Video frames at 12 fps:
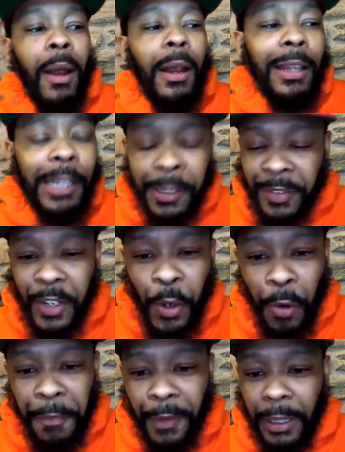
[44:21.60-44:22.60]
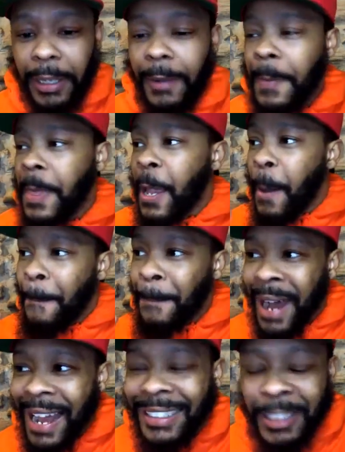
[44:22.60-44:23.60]
Lives in North Philly.
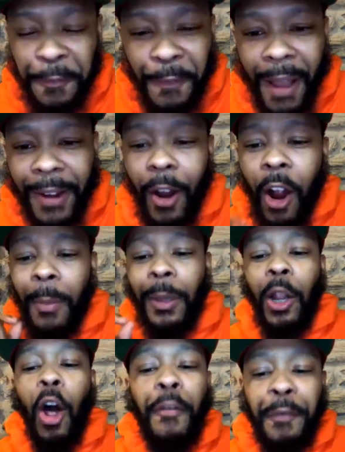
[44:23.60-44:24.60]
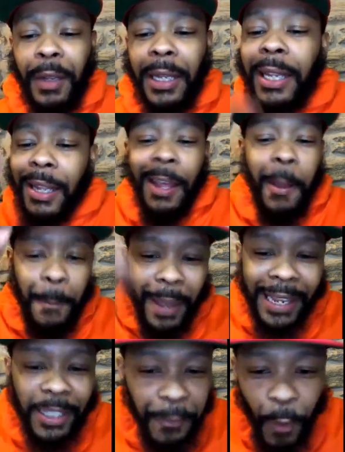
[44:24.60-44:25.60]
Buys a firearm lawfully.
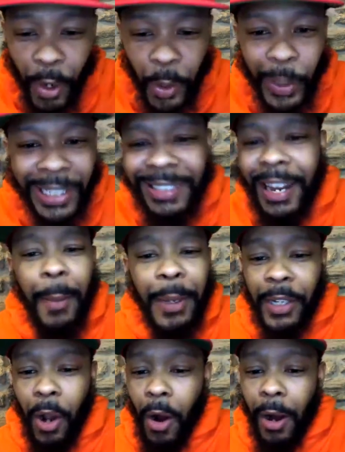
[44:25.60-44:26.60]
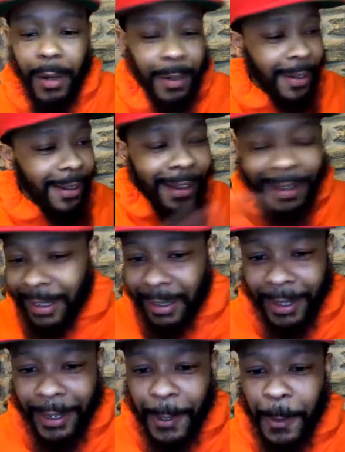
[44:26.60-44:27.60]
Pays for it with his debit card.
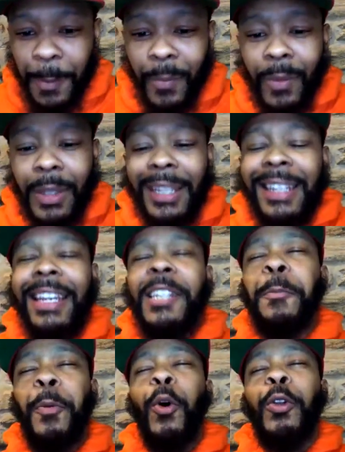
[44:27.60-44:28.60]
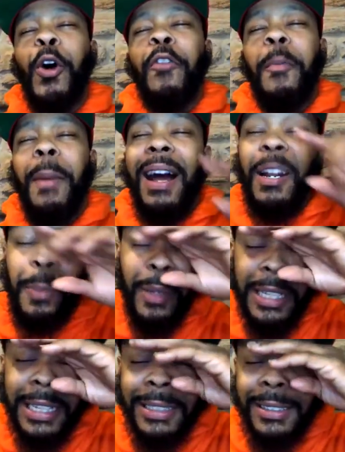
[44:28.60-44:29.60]
Clear. Gets pulled over by the
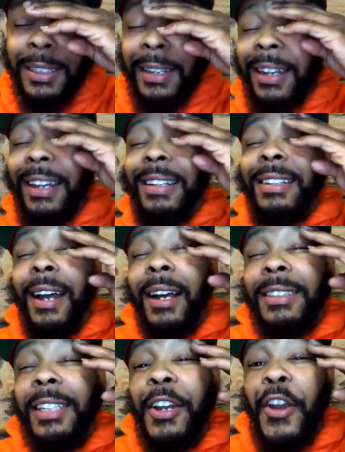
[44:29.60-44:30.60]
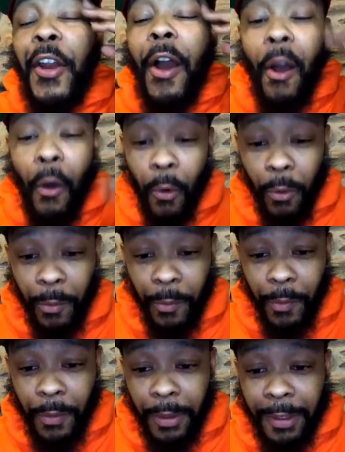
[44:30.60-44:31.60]
police. Doesn't know
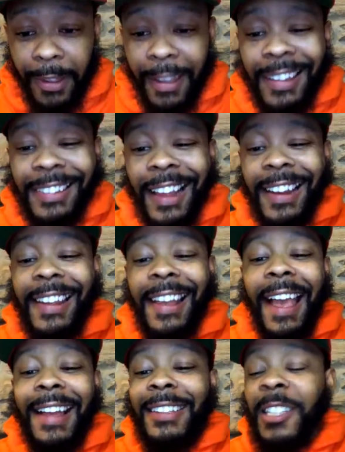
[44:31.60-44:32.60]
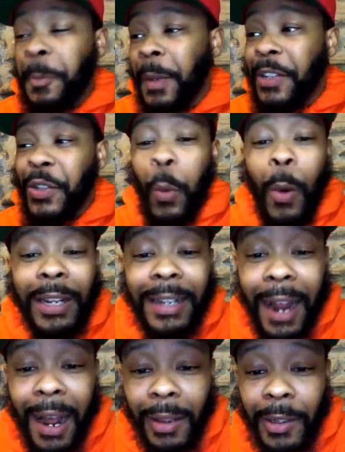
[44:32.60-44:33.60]
that he had to spend
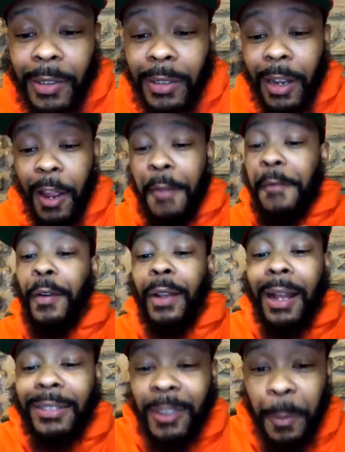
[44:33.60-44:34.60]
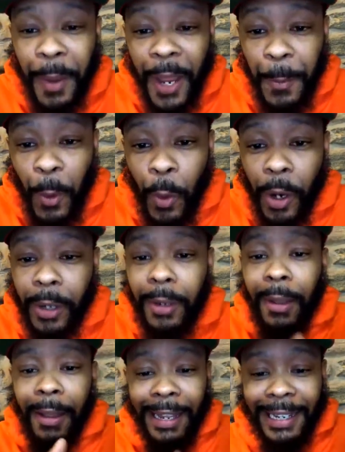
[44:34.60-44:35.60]
$20, fill out some paperwork,
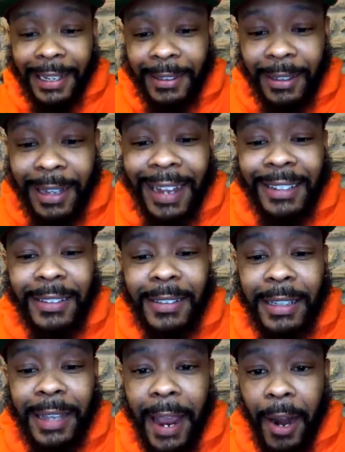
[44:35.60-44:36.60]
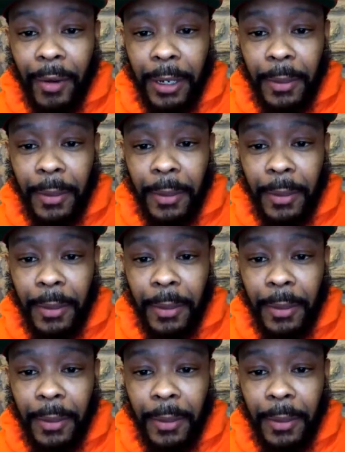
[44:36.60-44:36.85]
get the license to carry.